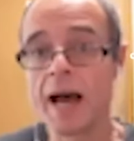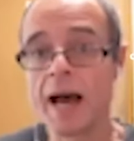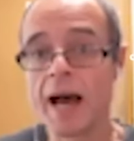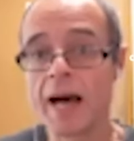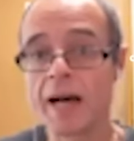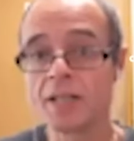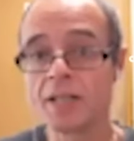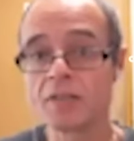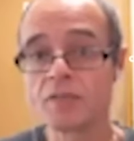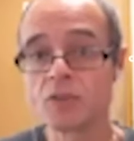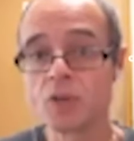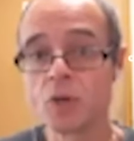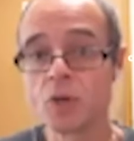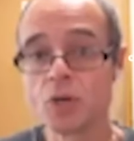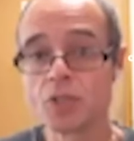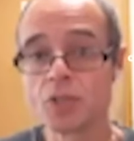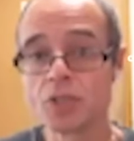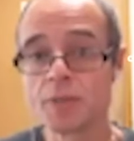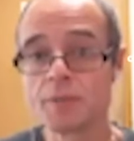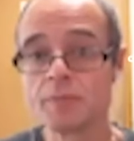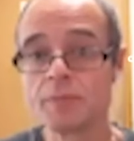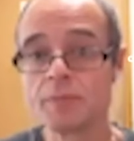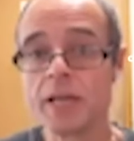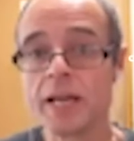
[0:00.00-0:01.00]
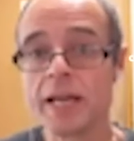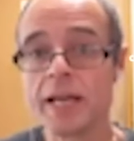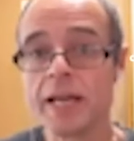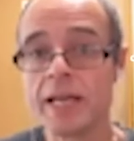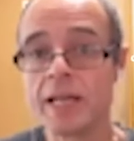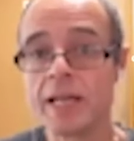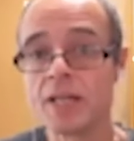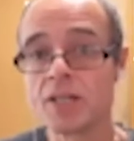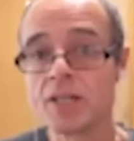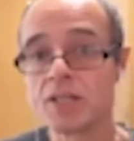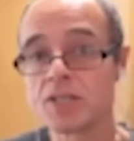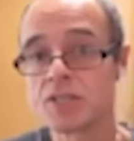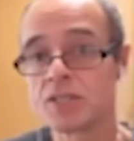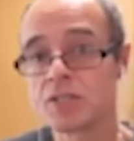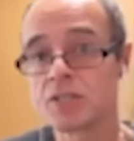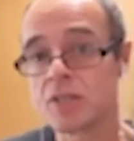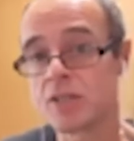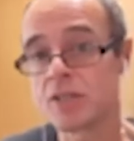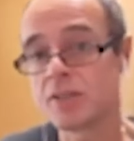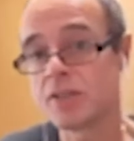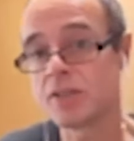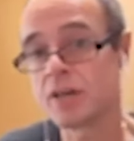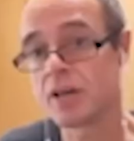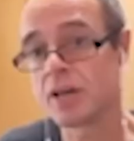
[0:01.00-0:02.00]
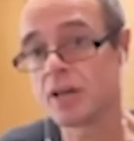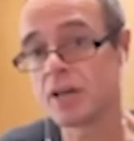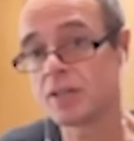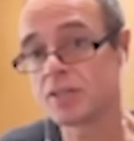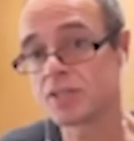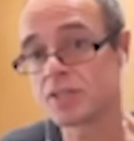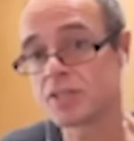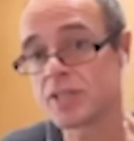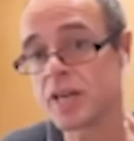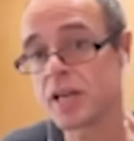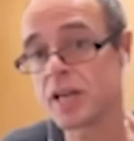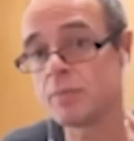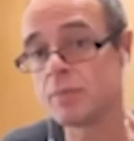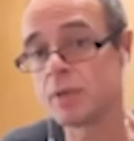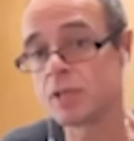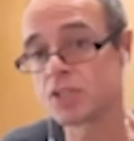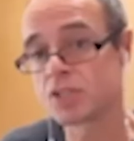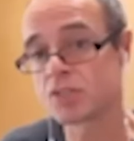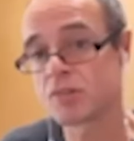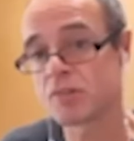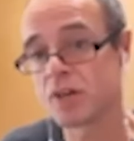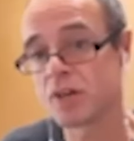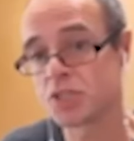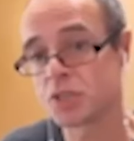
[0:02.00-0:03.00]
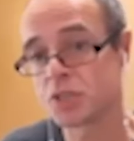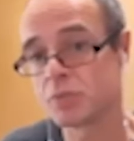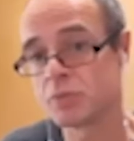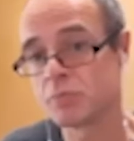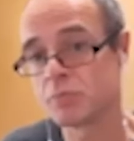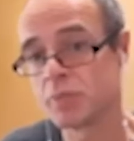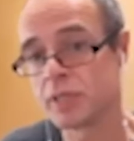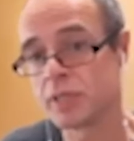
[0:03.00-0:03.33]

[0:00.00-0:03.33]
And of course, yep. here's the same illustration,